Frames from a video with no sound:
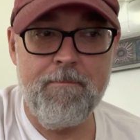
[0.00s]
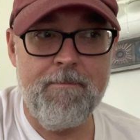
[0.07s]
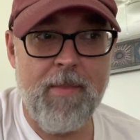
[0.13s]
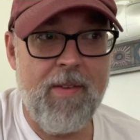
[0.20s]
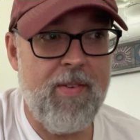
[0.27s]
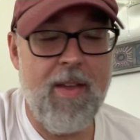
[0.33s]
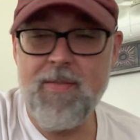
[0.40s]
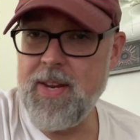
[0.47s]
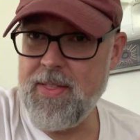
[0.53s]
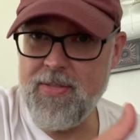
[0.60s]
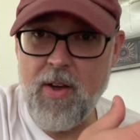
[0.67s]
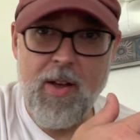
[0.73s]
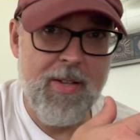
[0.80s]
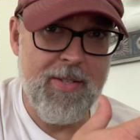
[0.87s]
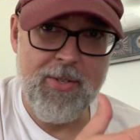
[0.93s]
If you have any
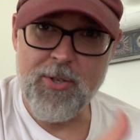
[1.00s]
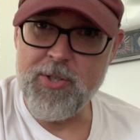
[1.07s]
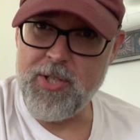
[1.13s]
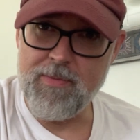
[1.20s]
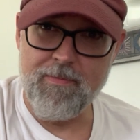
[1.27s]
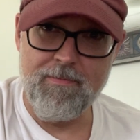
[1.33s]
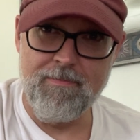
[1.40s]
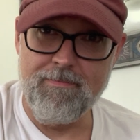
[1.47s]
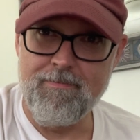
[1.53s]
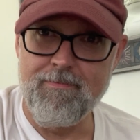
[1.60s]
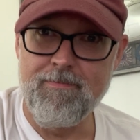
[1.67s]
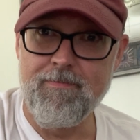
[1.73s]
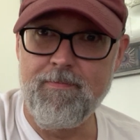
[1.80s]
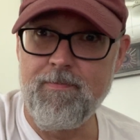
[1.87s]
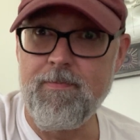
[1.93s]
thoughts or
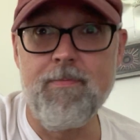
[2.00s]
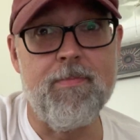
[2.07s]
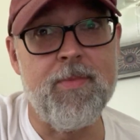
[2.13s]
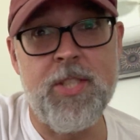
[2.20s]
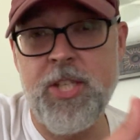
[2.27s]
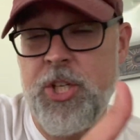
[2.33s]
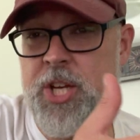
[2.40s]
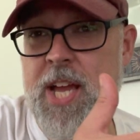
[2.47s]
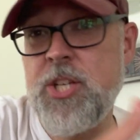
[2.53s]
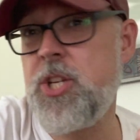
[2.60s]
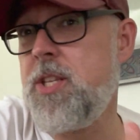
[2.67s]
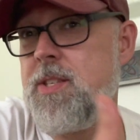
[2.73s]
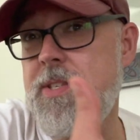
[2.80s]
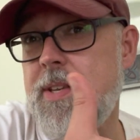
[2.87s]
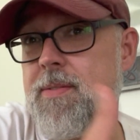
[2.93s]

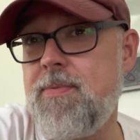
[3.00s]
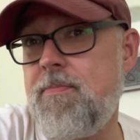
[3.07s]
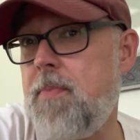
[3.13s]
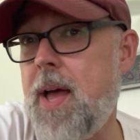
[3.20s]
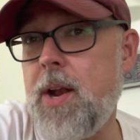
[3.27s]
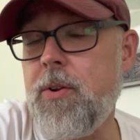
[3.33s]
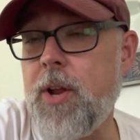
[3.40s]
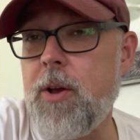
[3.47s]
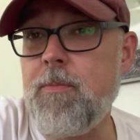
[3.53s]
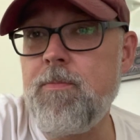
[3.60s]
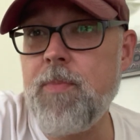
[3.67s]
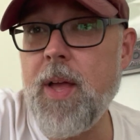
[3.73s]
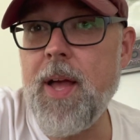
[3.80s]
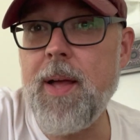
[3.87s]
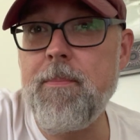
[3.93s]
suggestions, if I don't
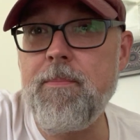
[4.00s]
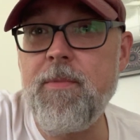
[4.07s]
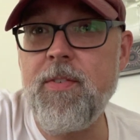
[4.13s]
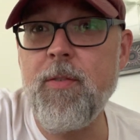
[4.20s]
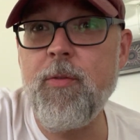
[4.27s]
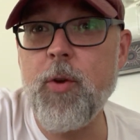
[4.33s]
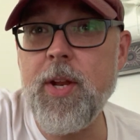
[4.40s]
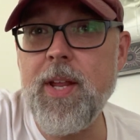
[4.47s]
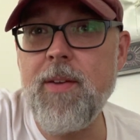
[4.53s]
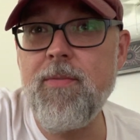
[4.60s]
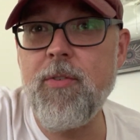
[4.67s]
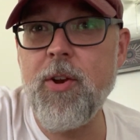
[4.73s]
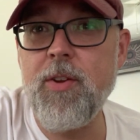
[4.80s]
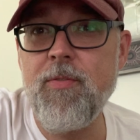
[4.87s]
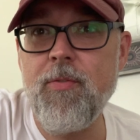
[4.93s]
know, feel free to
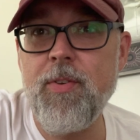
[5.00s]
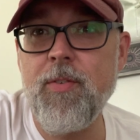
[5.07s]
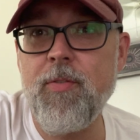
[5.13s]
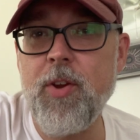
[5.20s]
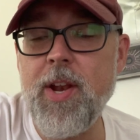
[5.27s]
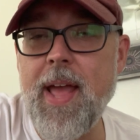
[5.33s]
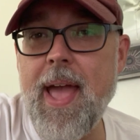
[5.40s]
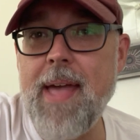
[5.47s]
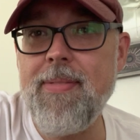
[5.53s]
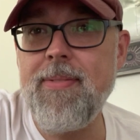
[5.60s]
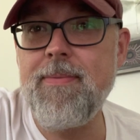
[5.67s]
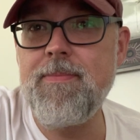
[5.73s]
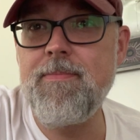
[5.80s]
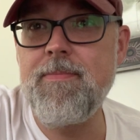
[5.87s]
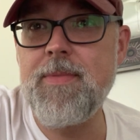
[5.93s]
add
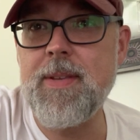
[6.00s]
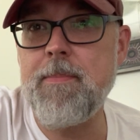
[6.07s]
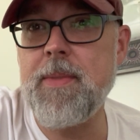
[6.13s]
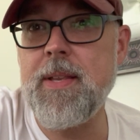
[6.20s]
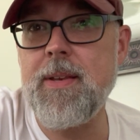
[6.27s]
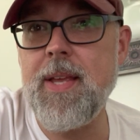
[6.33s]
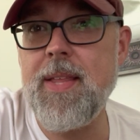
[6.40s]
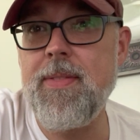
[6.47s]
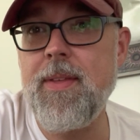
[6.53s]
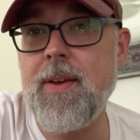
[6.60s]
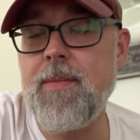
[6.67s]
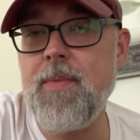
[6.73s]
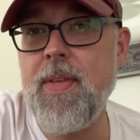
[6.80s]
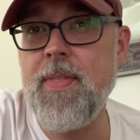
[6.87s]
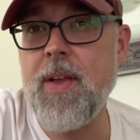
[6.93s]
something in
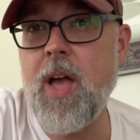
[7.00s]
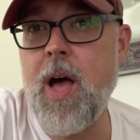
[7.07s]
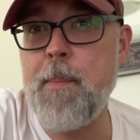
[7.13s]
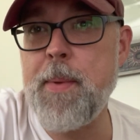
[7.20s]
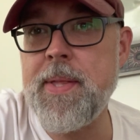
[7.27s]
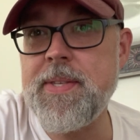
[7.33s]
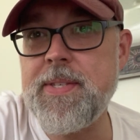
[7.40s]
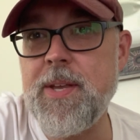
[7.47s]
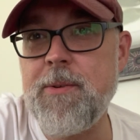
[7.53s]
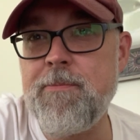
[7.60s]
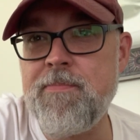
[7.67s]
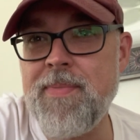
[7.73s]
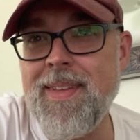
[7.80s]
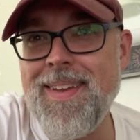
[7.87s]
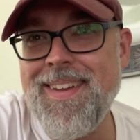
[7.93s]
the comments. So
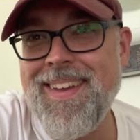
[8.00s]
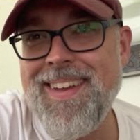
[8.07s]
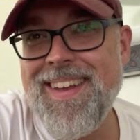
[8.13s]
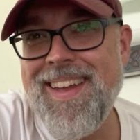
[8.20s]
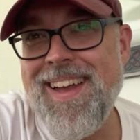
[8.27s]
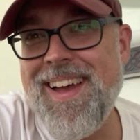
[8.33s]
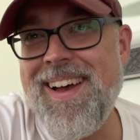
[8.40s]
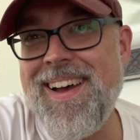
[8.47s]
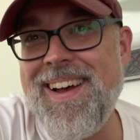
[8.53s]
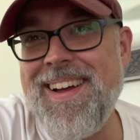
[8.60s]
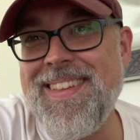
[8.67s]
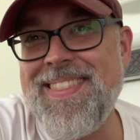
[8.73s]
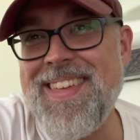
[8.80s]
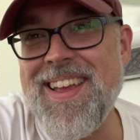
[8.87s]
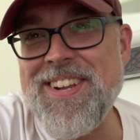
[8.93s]

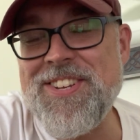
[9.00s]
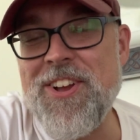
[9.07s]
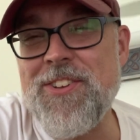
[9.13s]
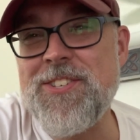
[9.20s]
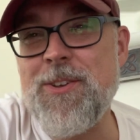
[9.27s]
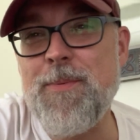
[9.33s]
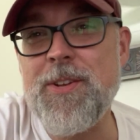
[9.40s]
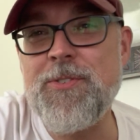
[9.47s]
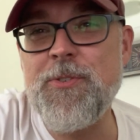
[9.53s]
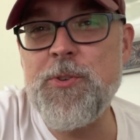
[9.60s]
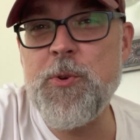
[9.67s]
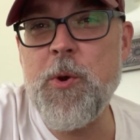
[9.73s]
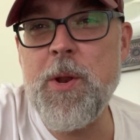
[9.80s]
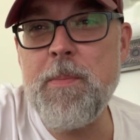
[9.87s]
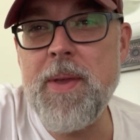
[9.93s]
thanks y'all so much for
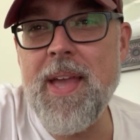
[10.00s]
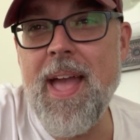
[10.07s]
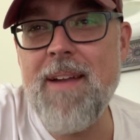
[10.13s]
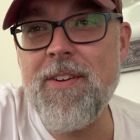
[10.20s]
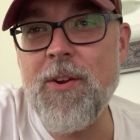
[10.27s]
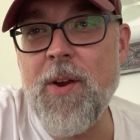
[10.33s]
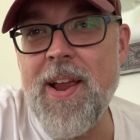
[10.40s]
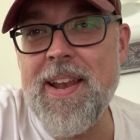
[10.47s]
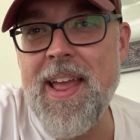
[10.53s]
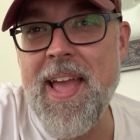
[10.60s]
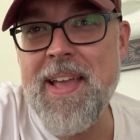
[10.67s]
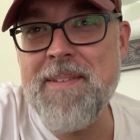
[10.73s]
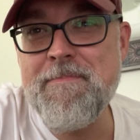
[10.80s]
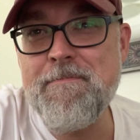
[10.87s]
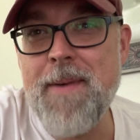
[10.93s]
joining me. Have a great
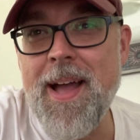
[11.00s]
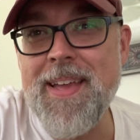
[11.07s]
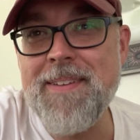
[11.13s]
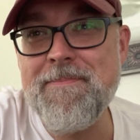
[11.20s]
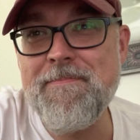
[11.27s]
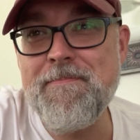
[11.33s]
day. Bye.